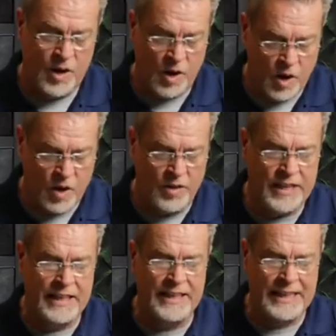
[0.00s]
All
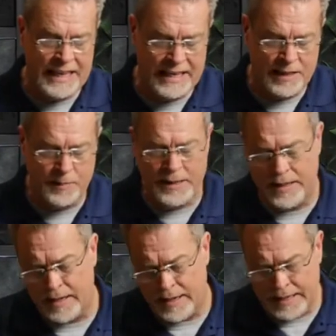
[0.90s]
that needed to be
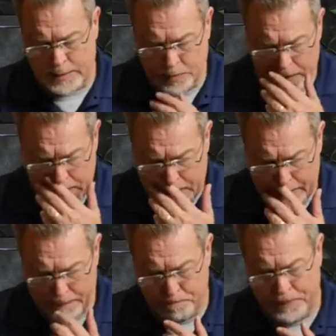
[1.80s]
done has been
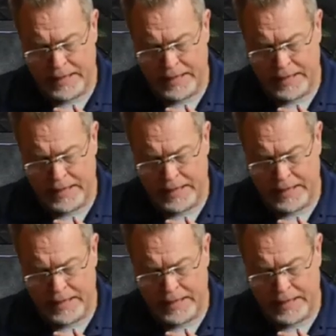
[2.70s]
done.